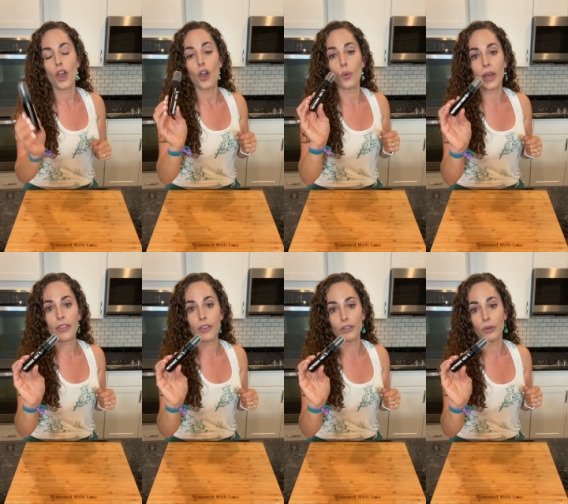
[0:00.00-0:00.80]
with
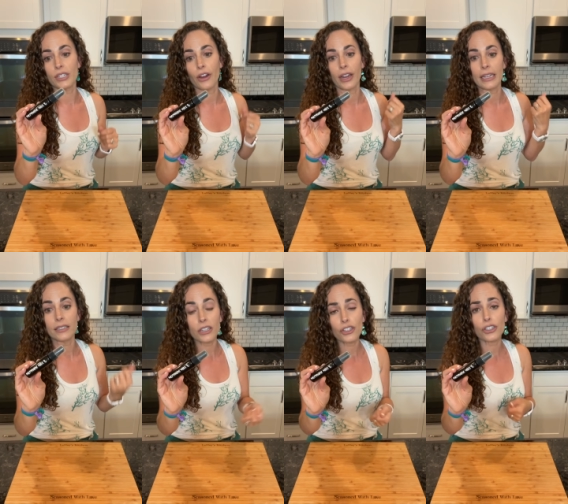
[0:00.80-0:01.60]
your doTERRA
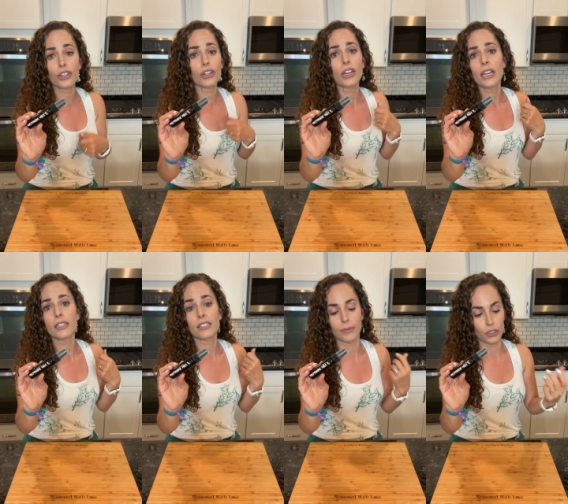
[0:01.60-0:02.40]
conditioner,
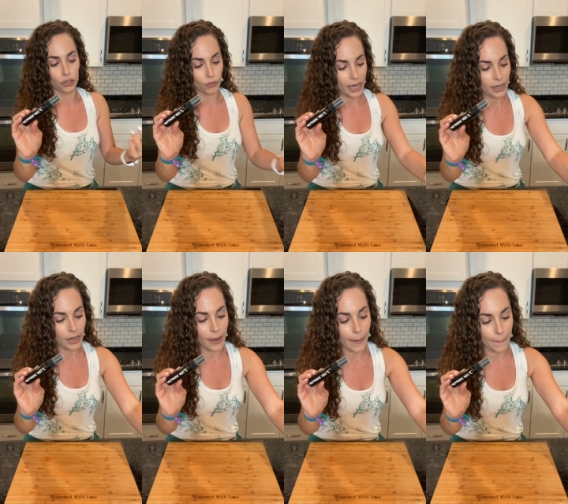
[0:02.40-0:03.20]
some
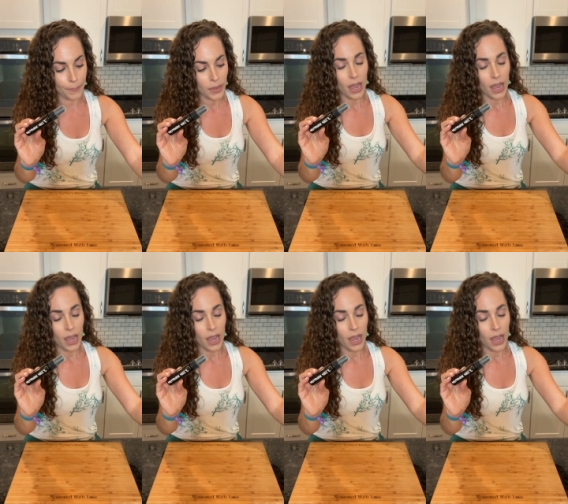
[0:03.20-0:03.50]
geranium.